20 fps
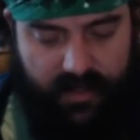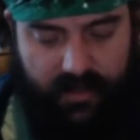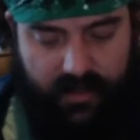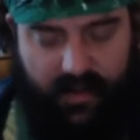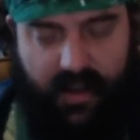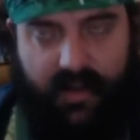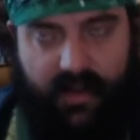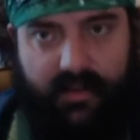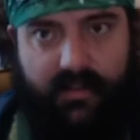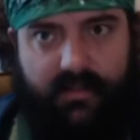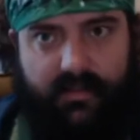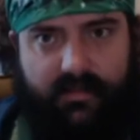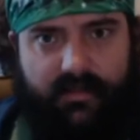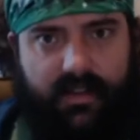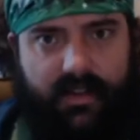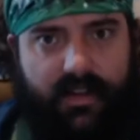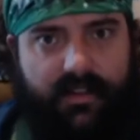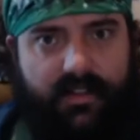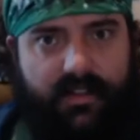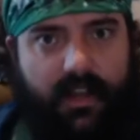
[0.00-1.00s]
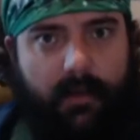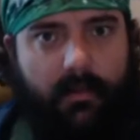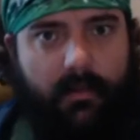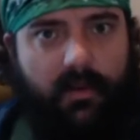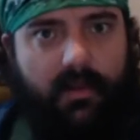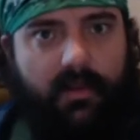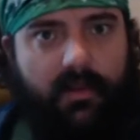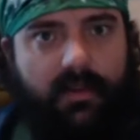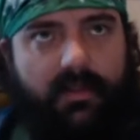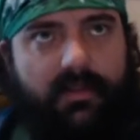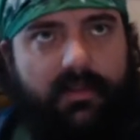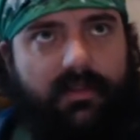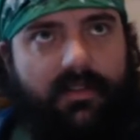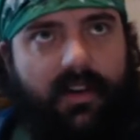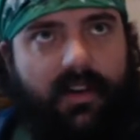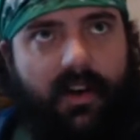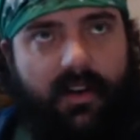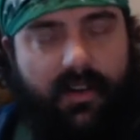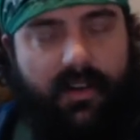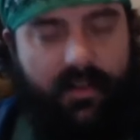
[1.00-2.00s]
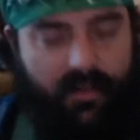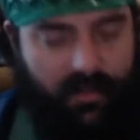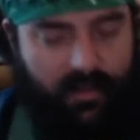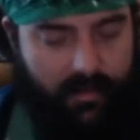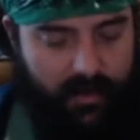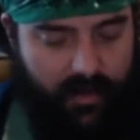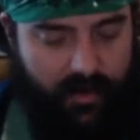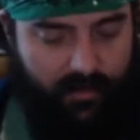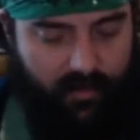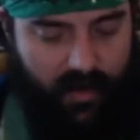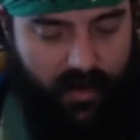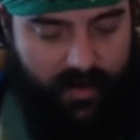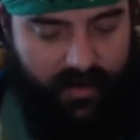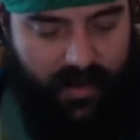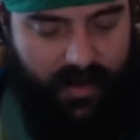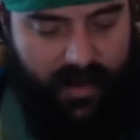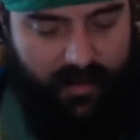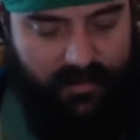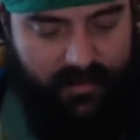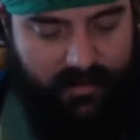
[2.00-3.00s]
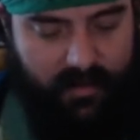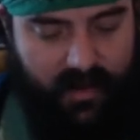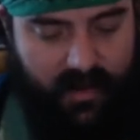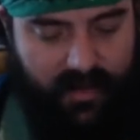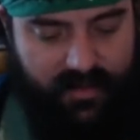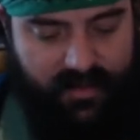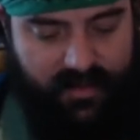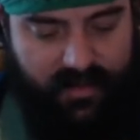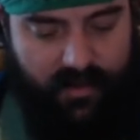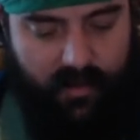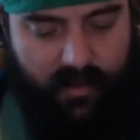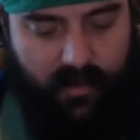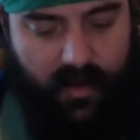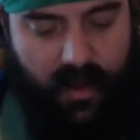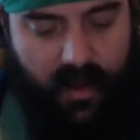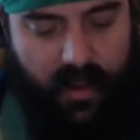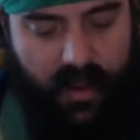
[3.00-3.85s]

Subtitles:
He had gotten a double on a limited run games box, so